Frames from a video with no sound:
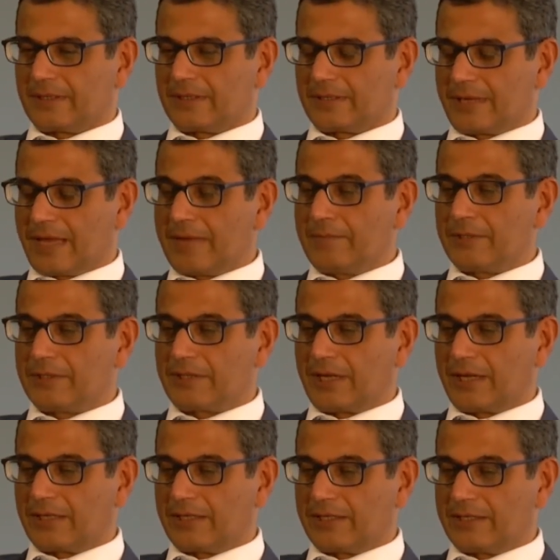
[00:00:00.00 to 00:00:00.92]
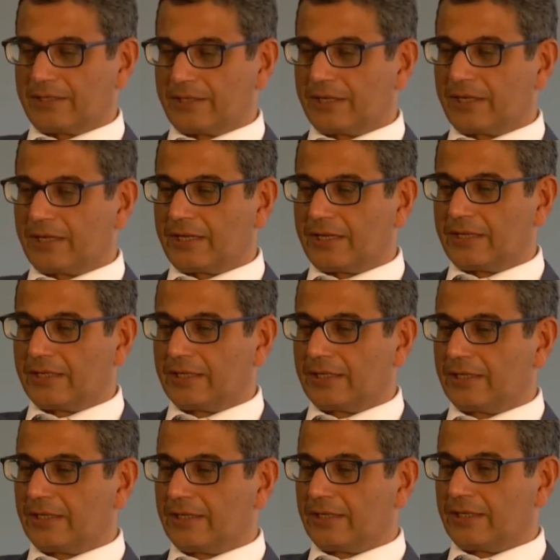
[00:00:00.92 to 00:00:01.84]
can be slightly tricky
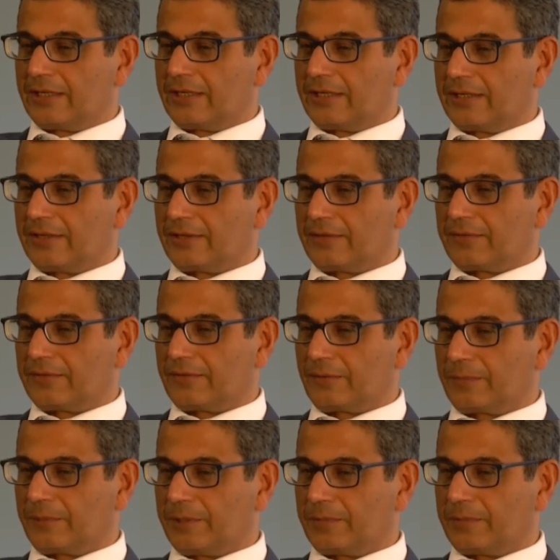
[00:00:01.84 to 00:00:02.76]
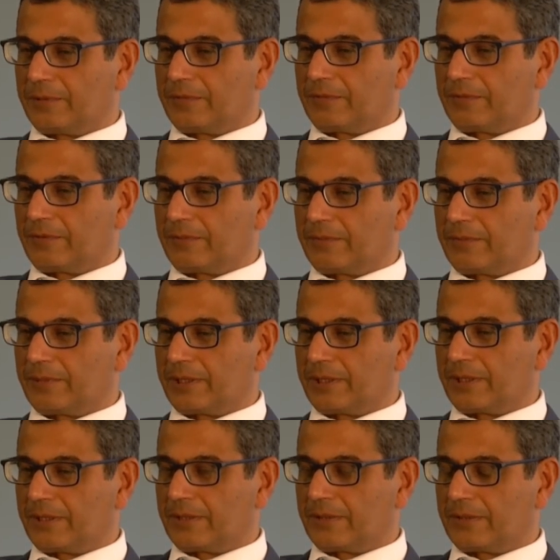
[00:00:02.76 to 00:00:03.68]
for people from
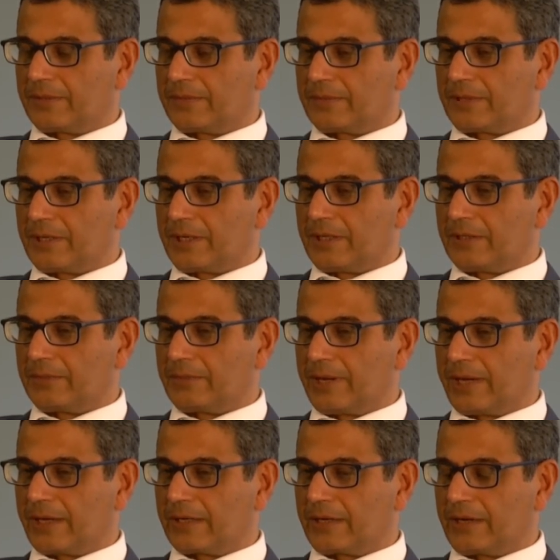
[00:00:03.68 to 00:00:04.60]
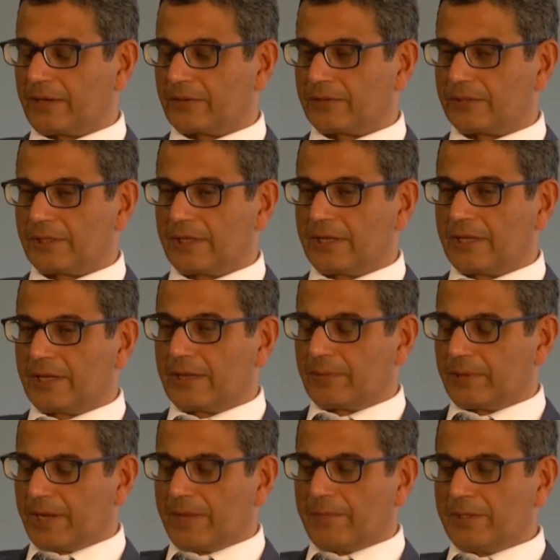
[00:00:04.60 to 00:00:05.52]
other backgrounds.
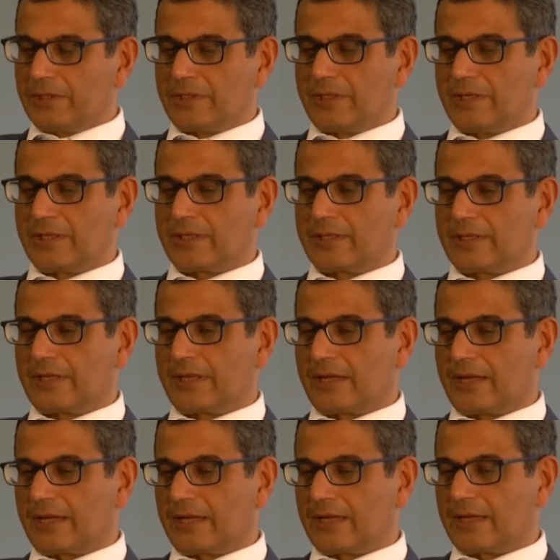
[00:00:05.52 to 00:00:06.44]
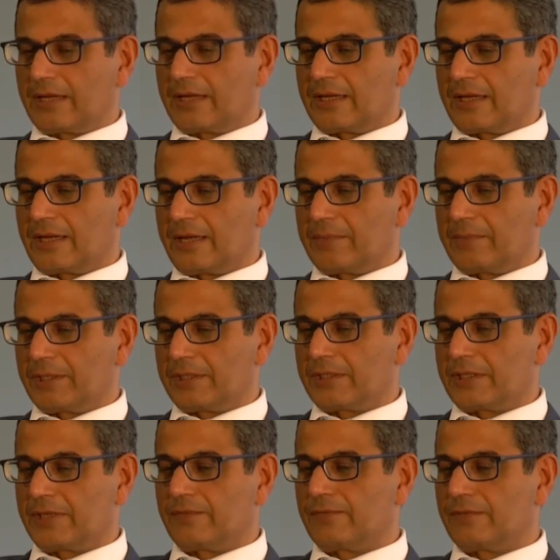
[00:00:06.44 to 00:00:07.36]
But I must say, I must
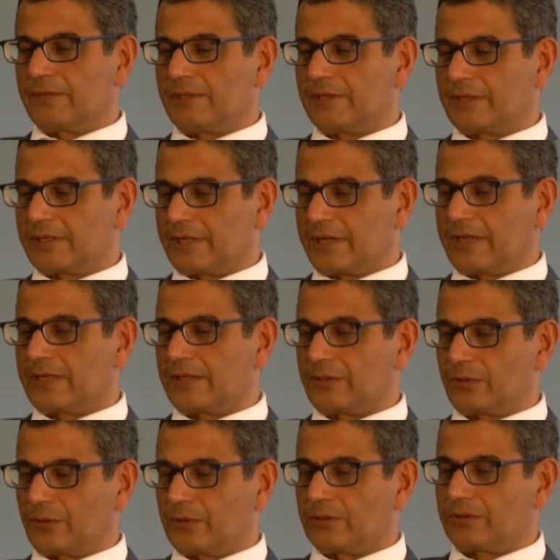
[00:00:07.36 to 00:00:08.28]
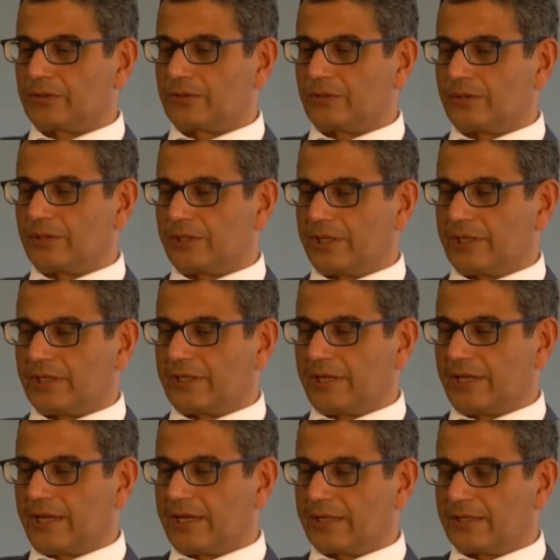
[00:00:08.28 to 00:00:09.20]
give the credit also, on the other
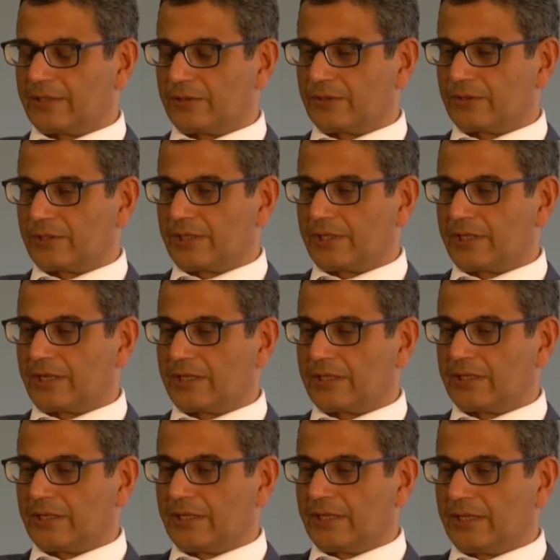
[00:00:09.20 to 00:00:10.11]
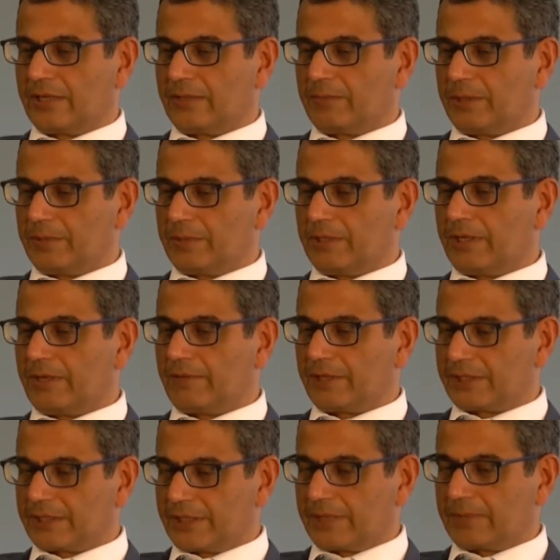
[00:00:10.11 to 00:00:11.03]
hand, to say that people have
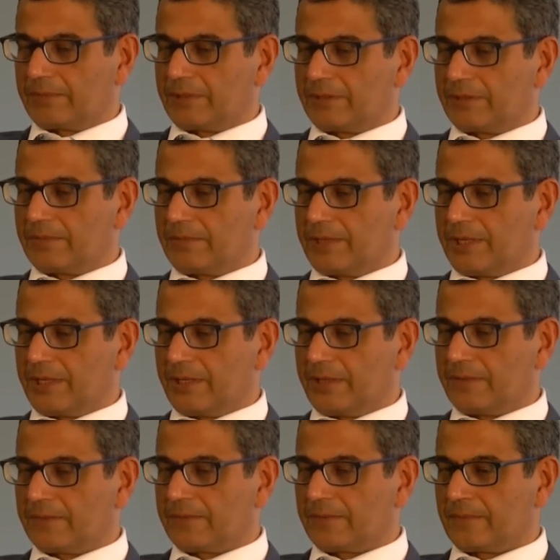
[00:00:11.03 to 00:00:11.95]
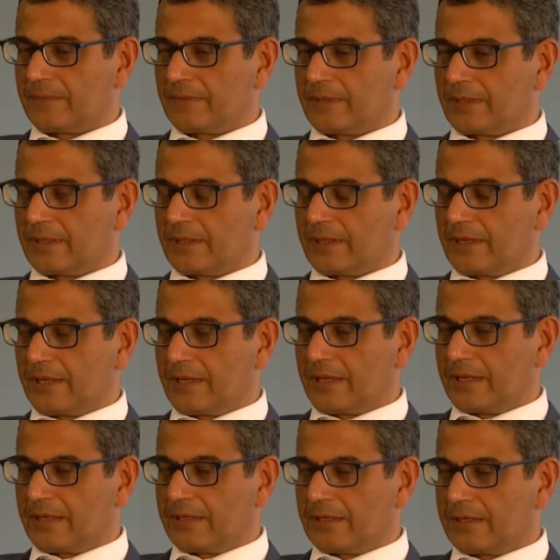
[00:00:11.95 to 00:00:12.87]
accepted me
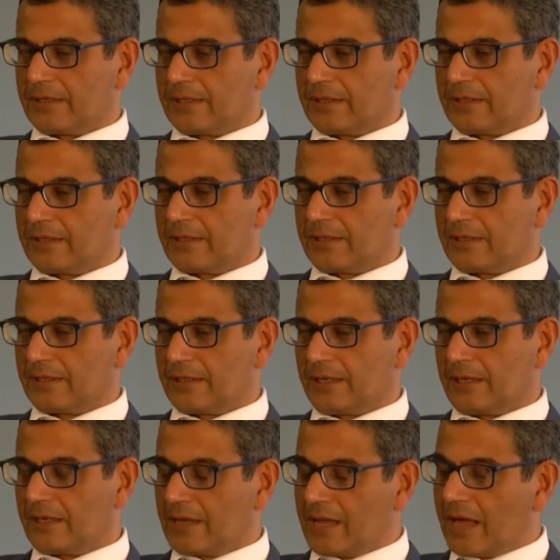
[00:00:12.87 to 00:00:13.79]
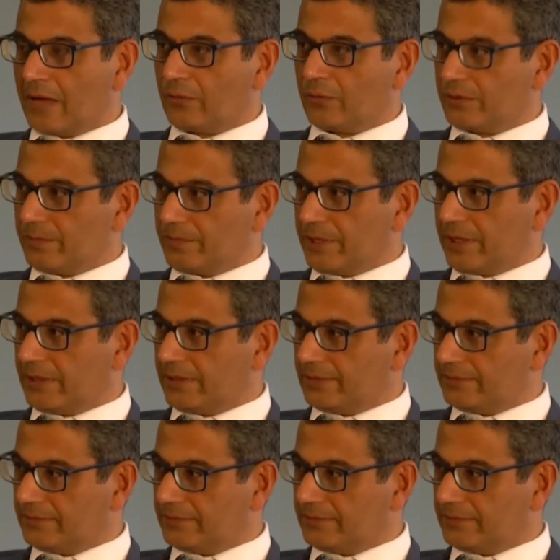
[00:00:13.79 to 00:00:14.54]
and allowed me